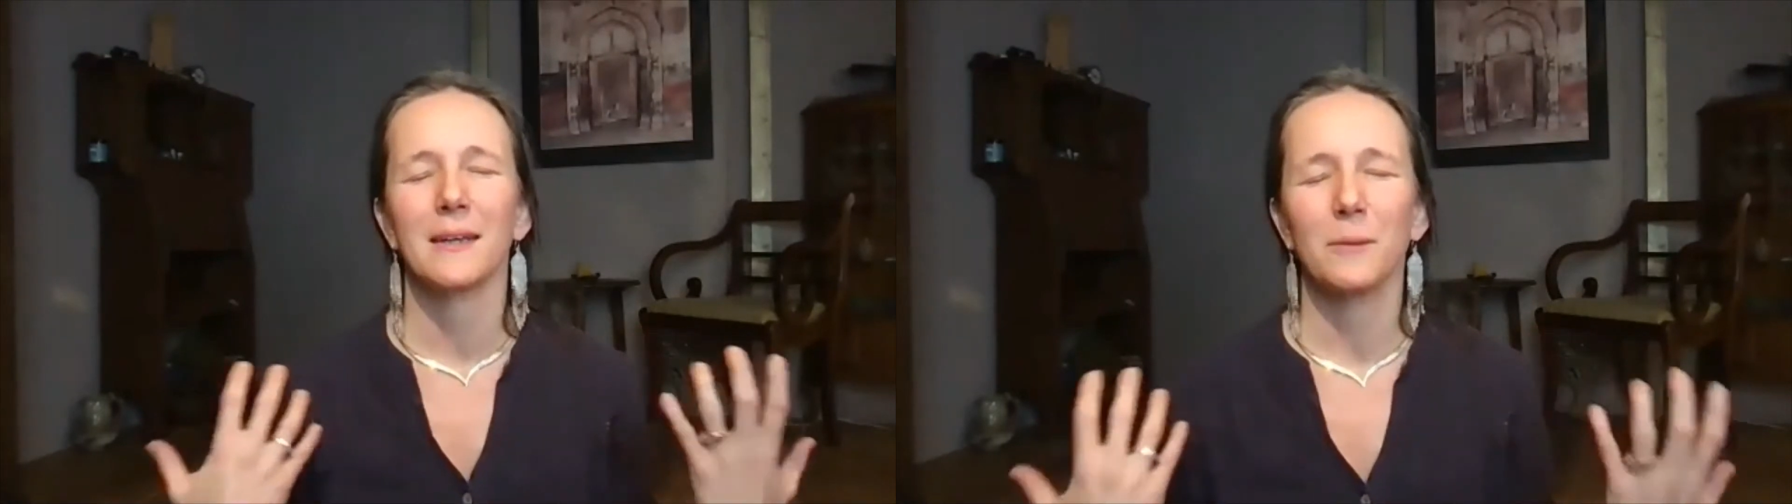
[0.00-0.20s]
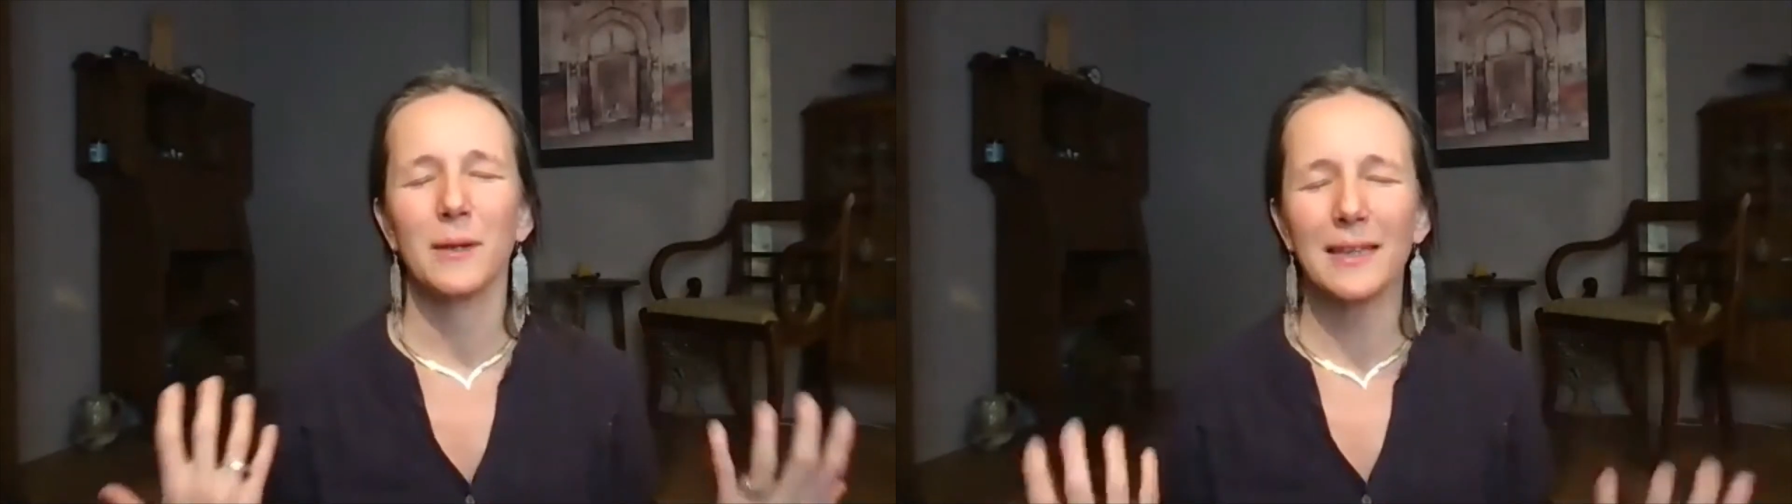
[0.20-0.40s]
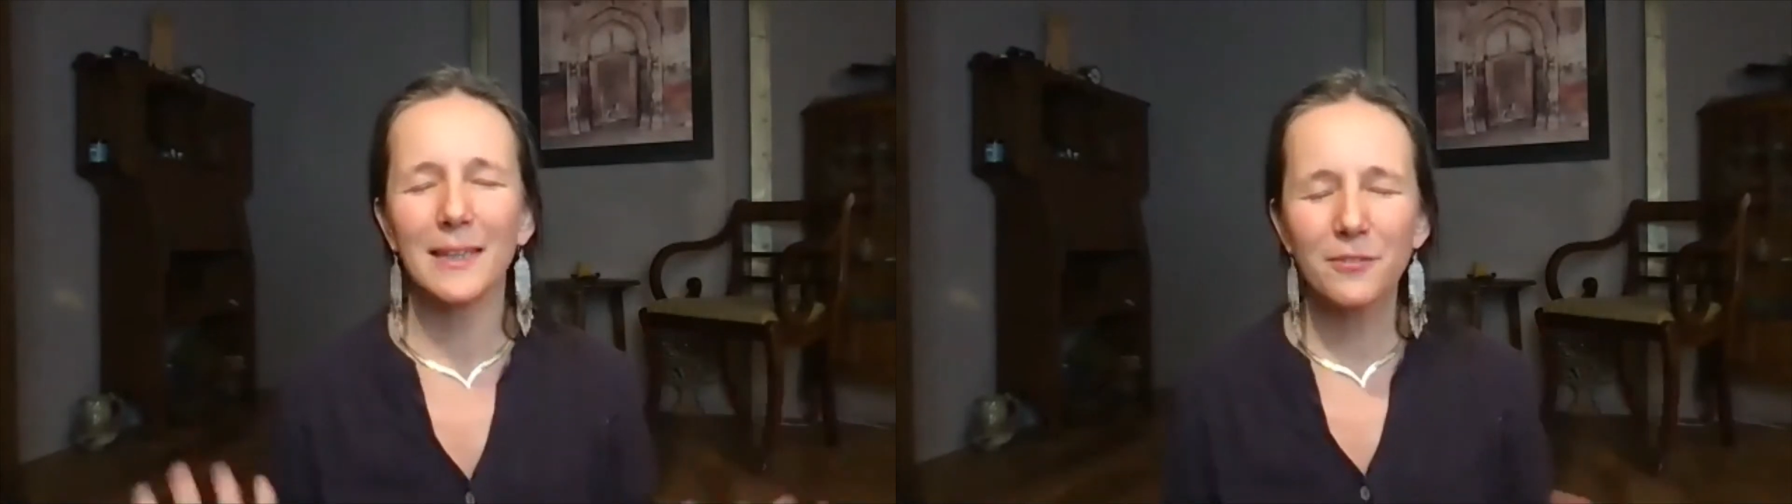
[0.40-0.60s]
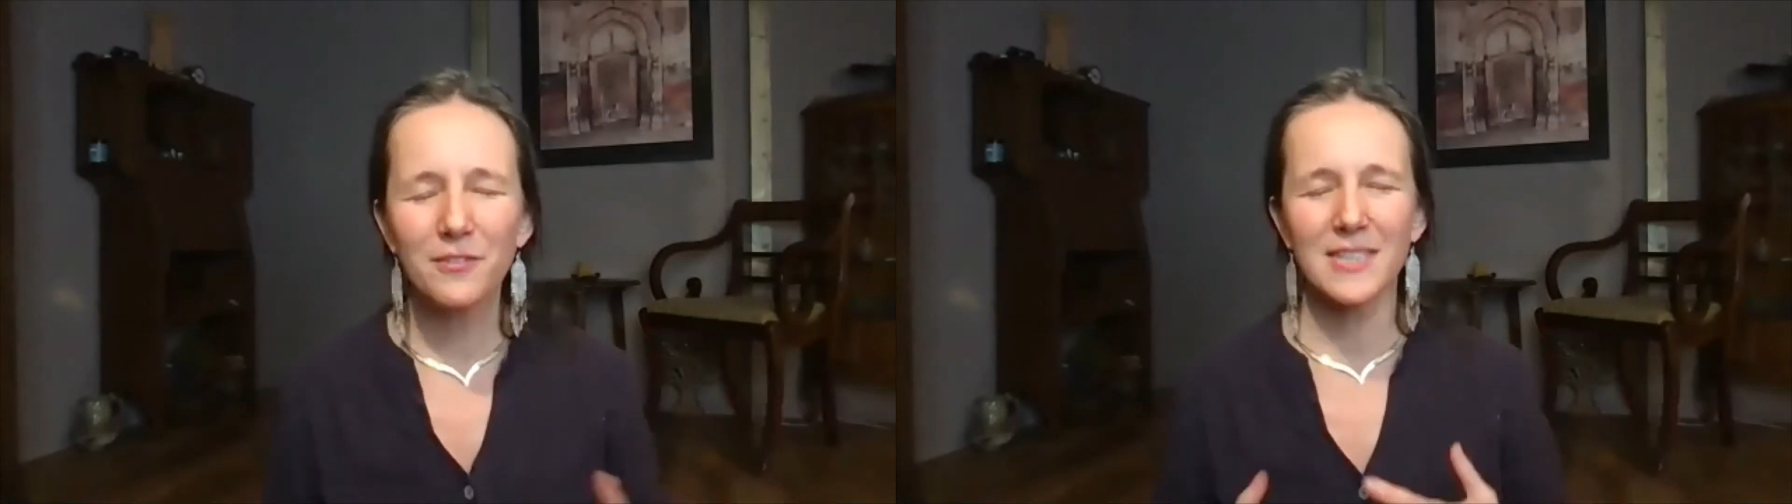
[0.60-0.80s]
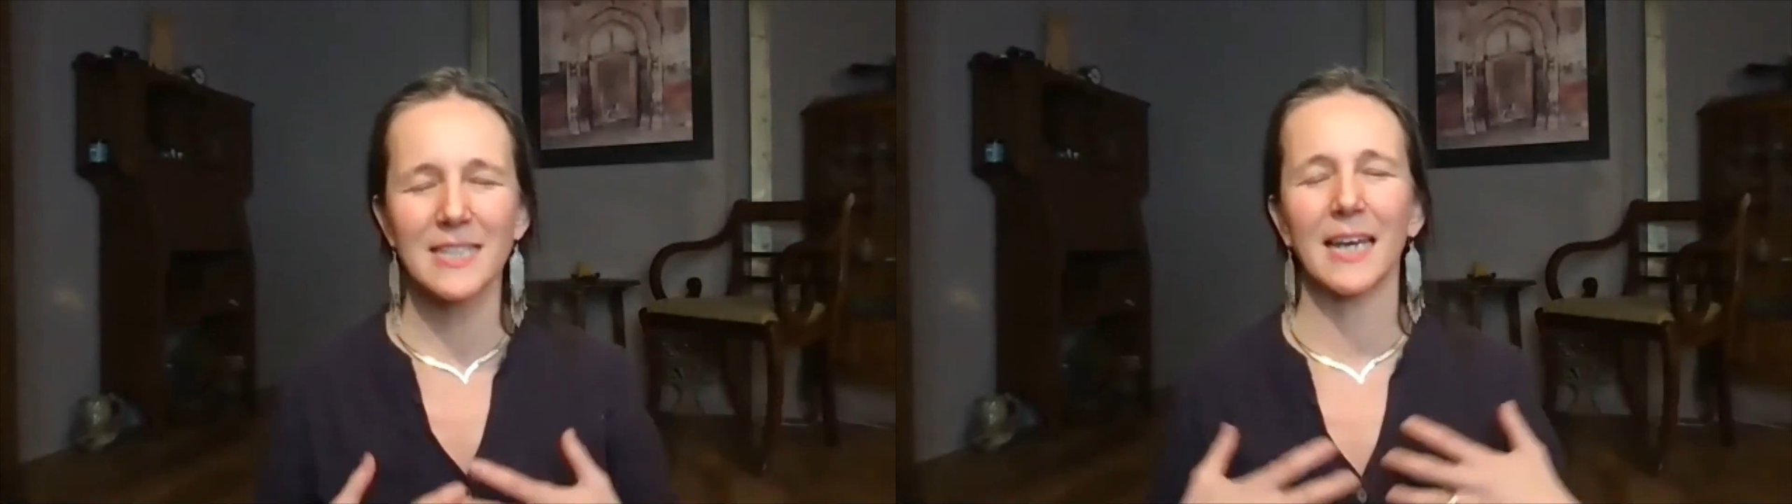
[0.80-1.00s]
live
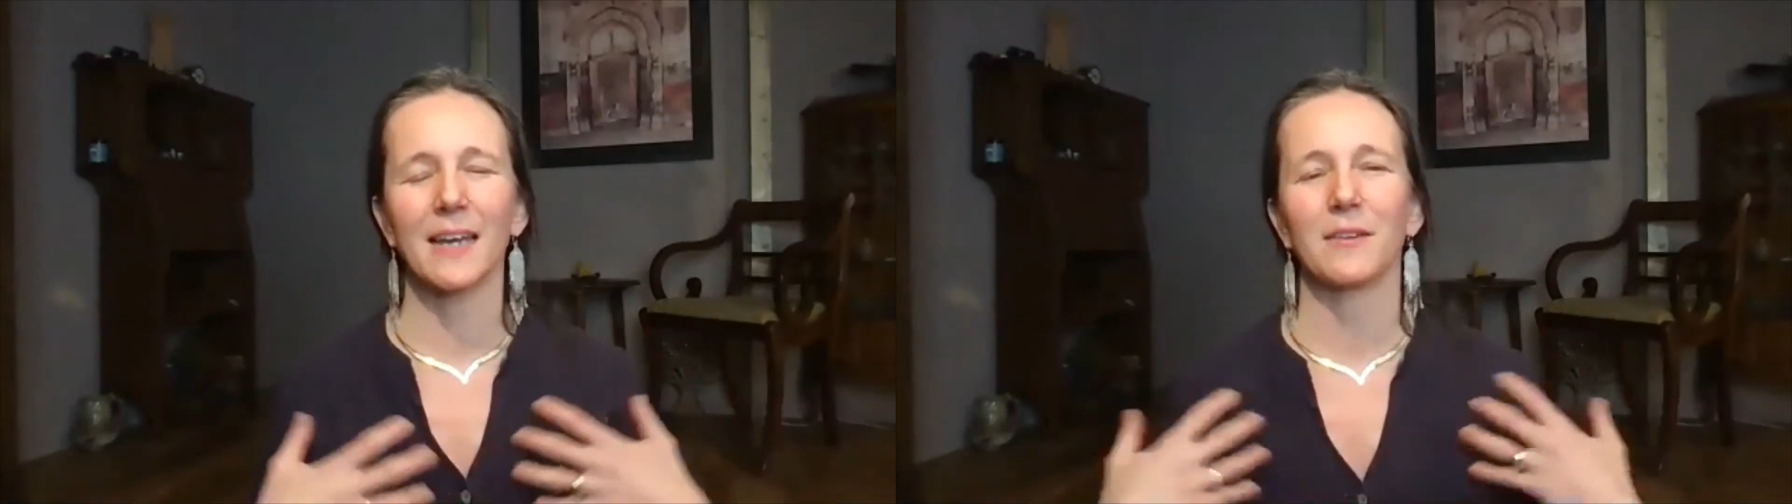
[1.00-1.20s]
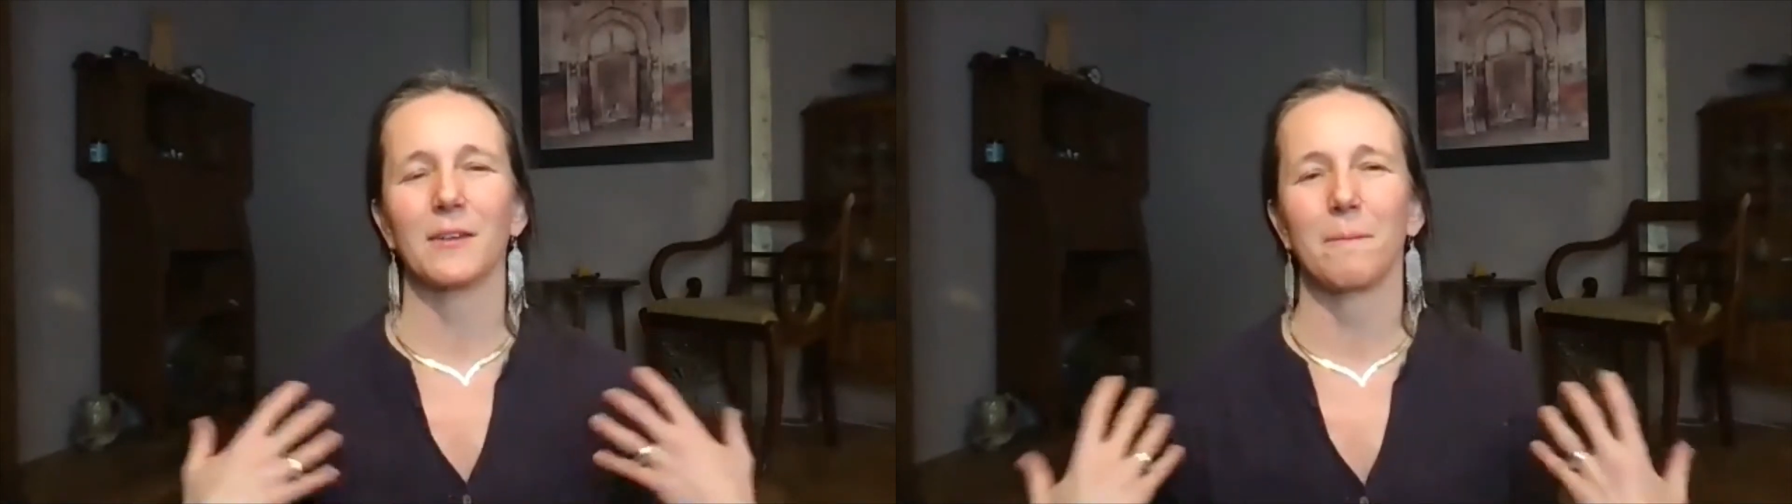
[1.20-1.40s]
together.